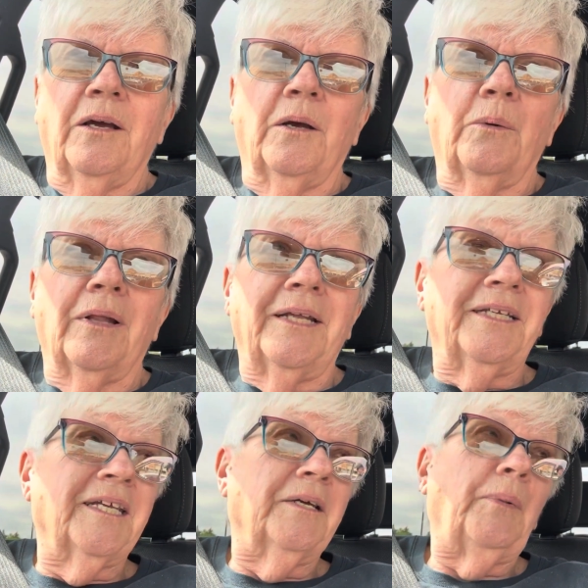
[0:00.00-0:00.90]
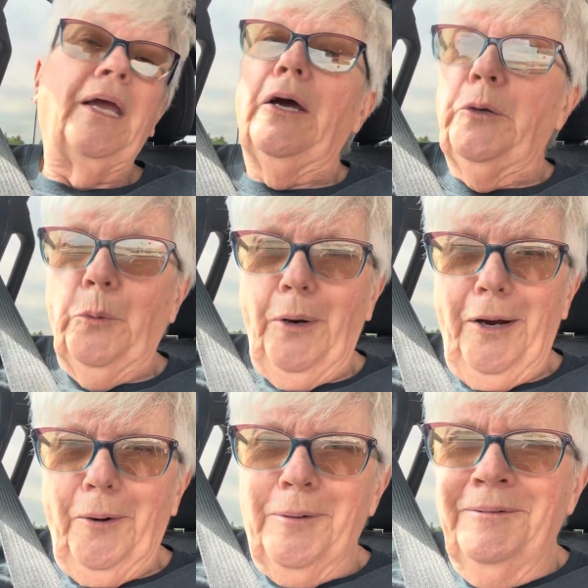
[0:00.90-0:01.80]
Well, I did get my
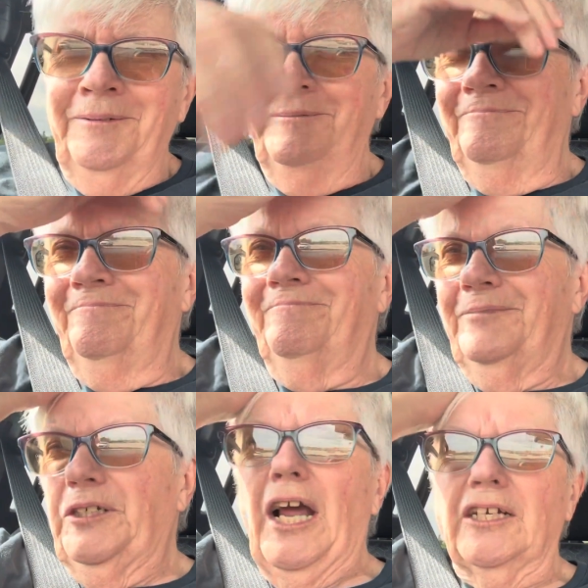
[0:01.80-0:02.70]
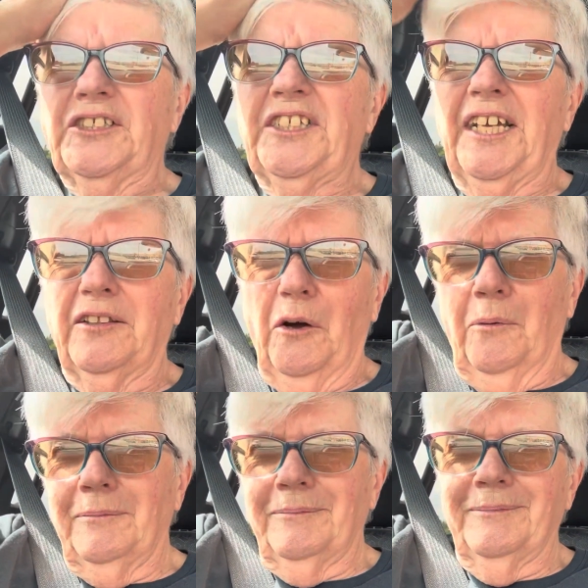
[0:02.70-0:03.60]
underwear. You're not going to see it, though.
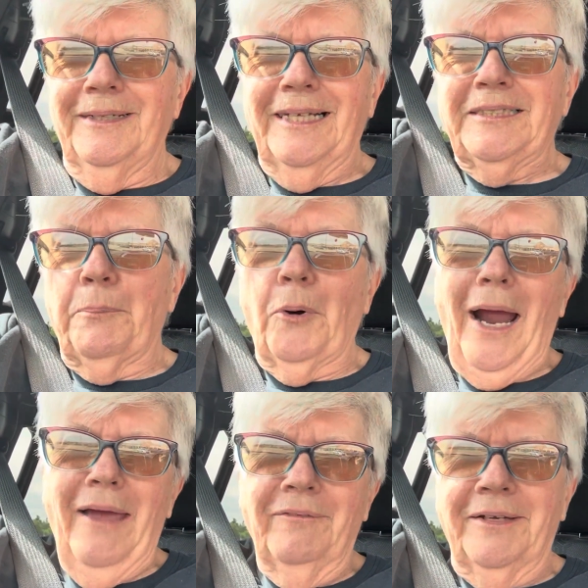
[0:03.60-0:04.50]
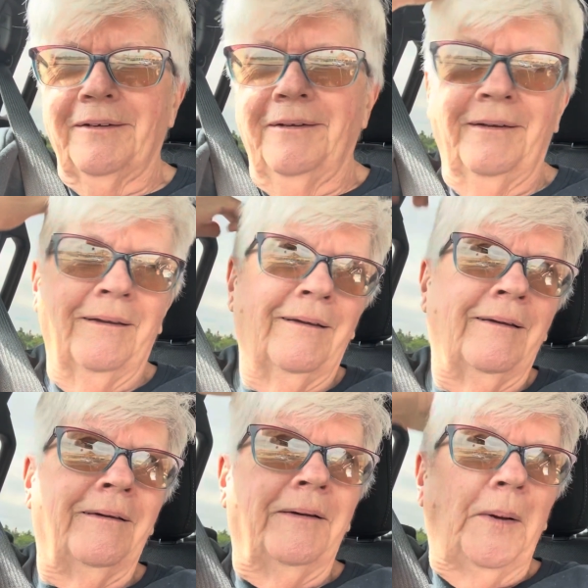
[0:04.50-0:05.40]
It's a private.
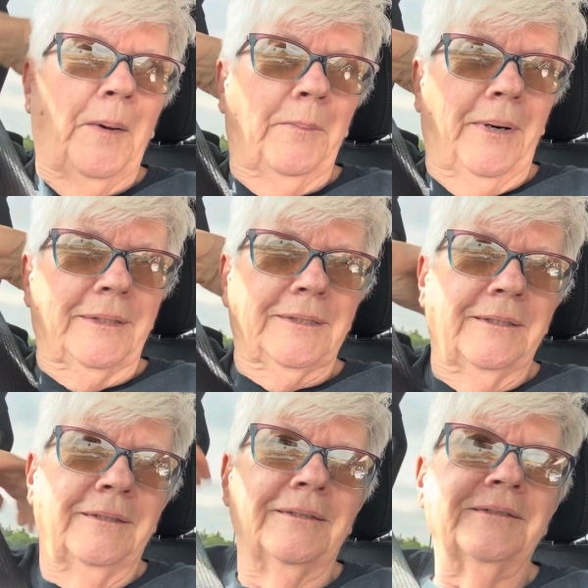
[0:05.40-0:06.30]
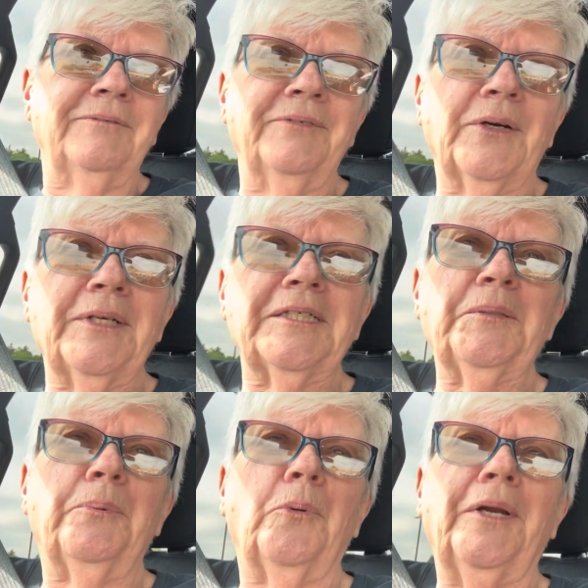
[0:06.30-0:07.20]
But very
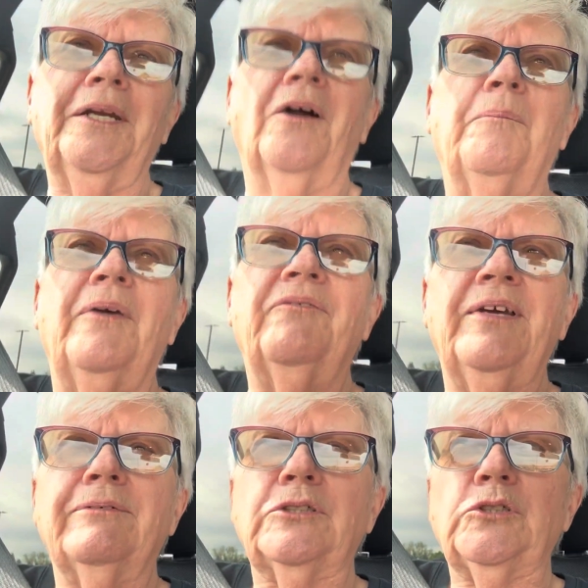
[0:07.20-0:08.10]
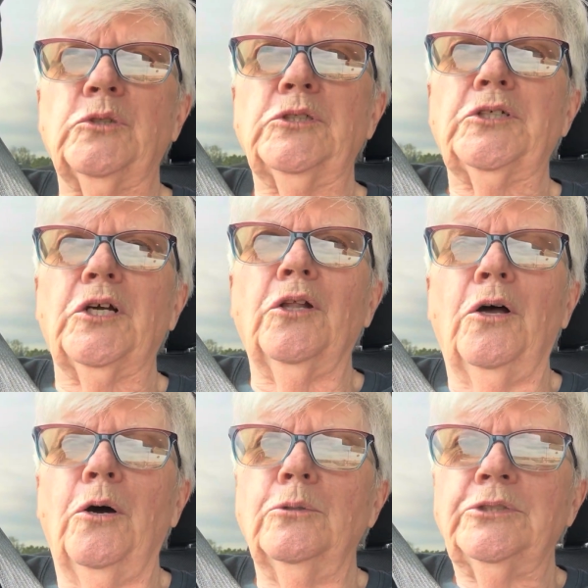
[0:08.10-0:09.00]
disappointing. All my favorite stores are
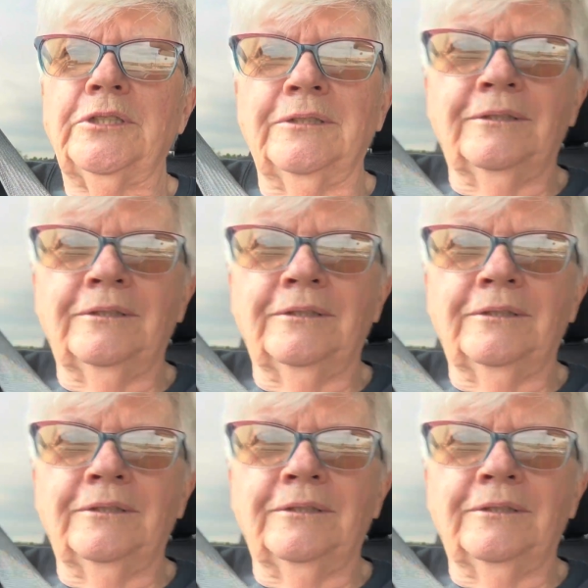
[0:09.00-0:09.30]
closed.